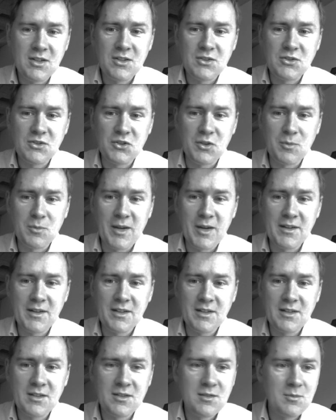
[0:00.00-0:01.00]

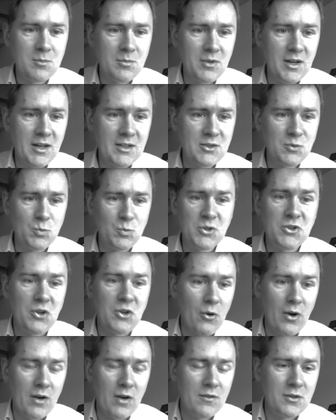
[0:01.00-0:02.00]
Germanic branch, which,
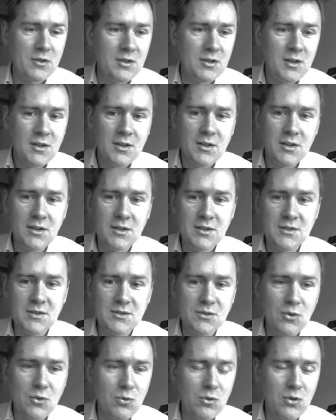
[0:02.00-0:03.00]
however, is
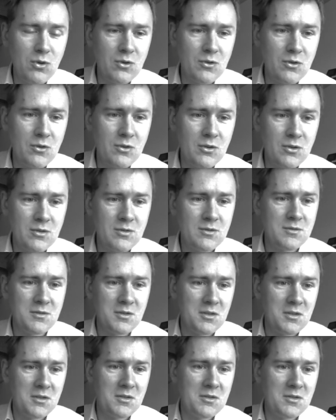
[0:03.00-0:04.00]
no longer
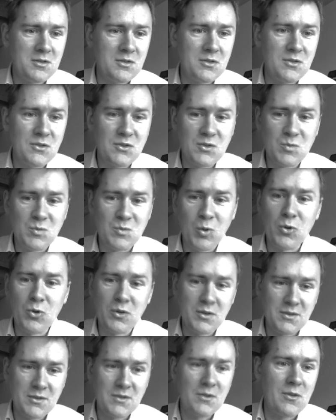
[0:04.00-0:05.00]
uh,
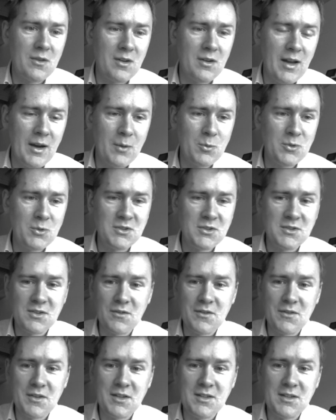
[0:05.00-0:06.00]
spoken. So the languages of
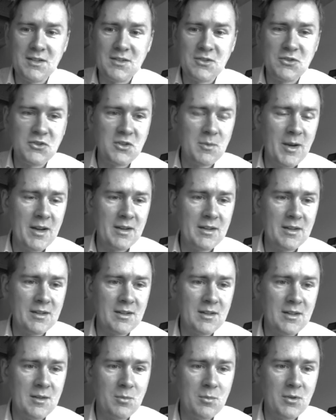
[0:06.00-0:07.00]
the Eastern Germanic
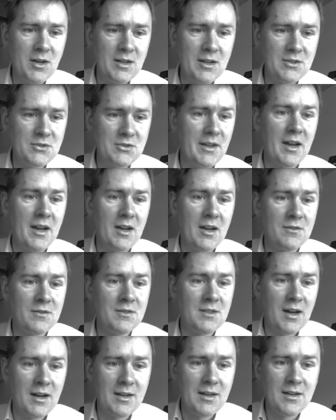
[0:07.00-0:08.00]
branch, they have
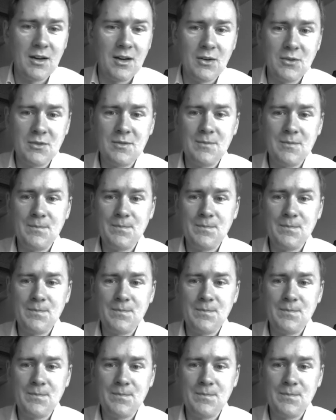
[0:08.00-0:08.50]
died out.